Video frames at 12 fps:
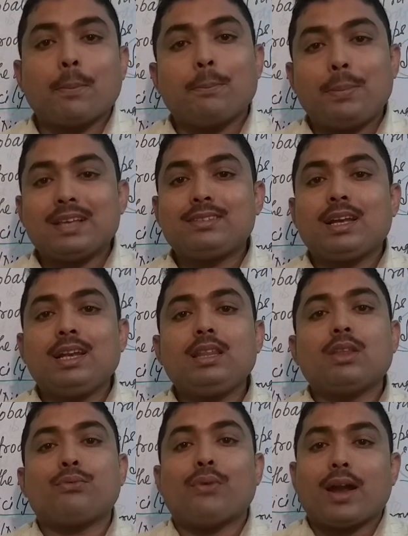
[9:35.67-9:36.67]
Basically
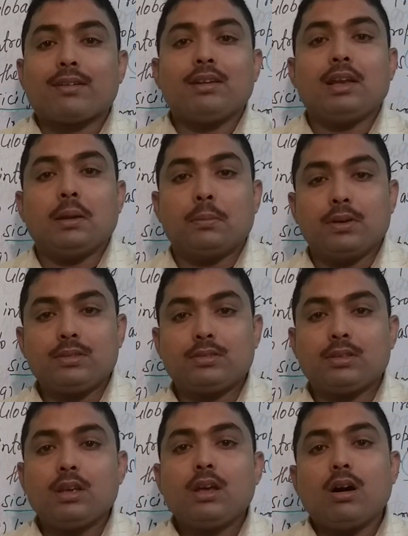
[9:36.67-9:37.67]
the factory
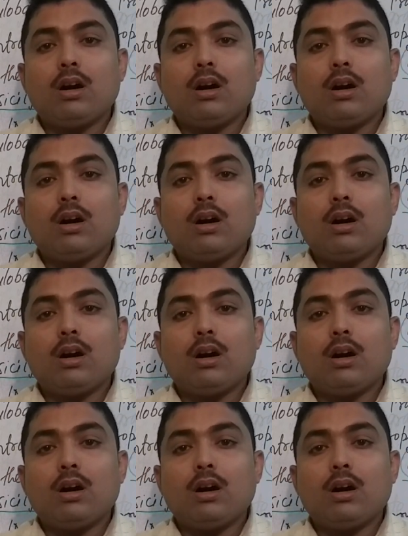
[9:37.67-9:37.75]
laborers